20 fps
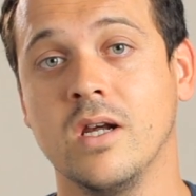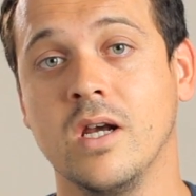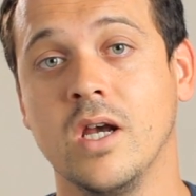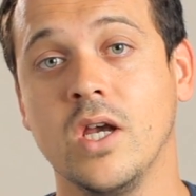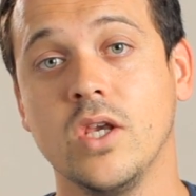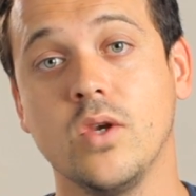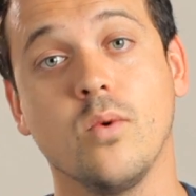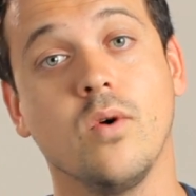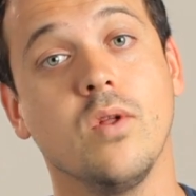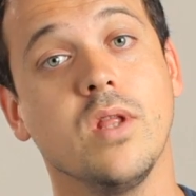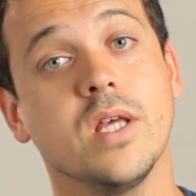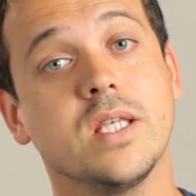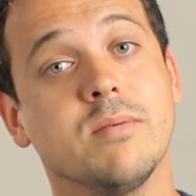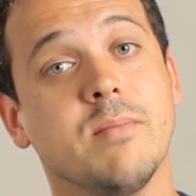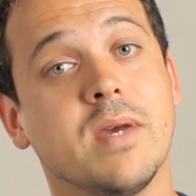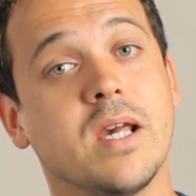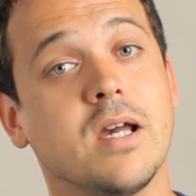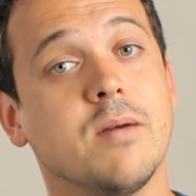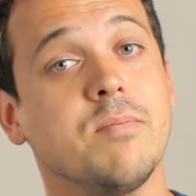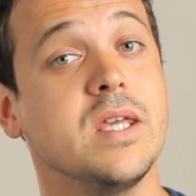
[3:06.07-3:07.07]
So well, let's
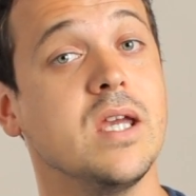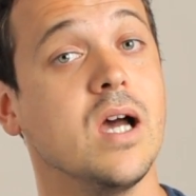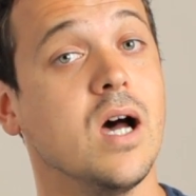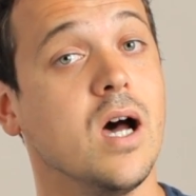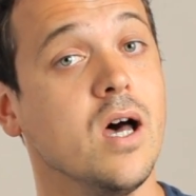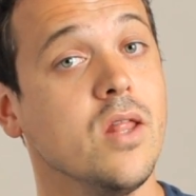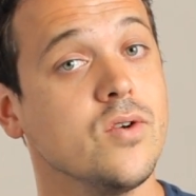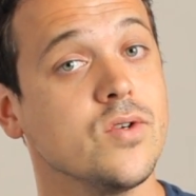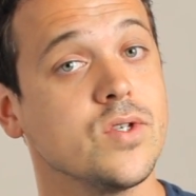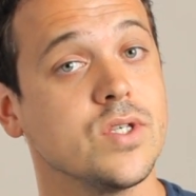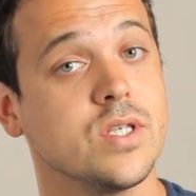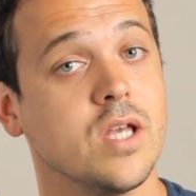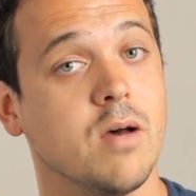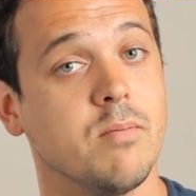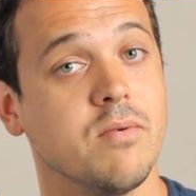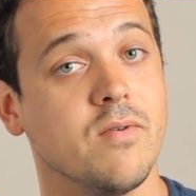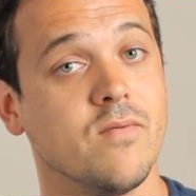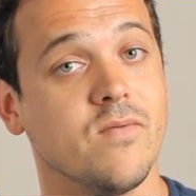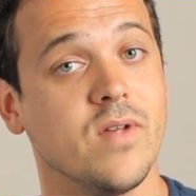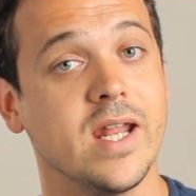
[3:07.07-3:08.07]
make up the other stop
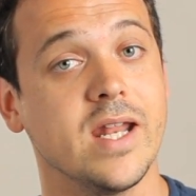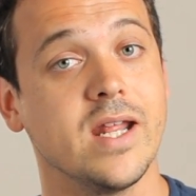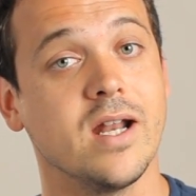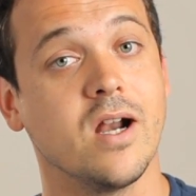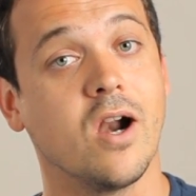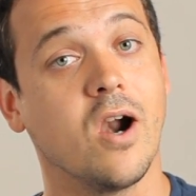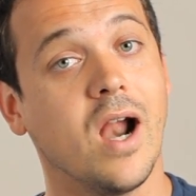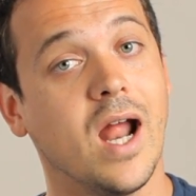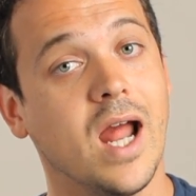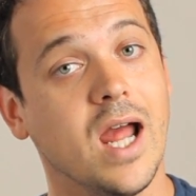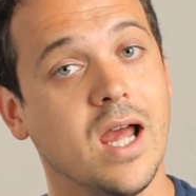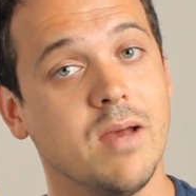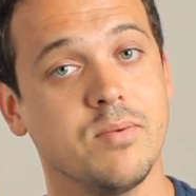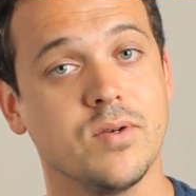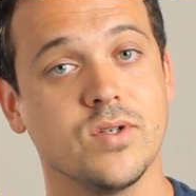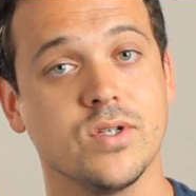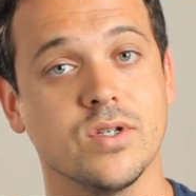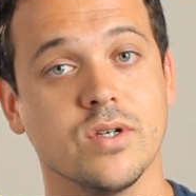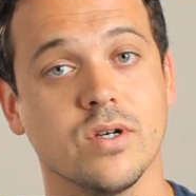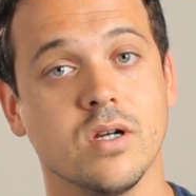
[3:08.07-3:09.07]
of light in our
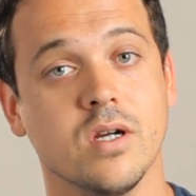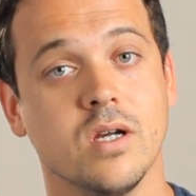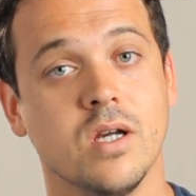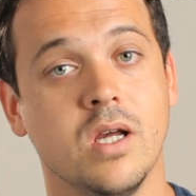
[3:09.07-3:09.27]
aperture,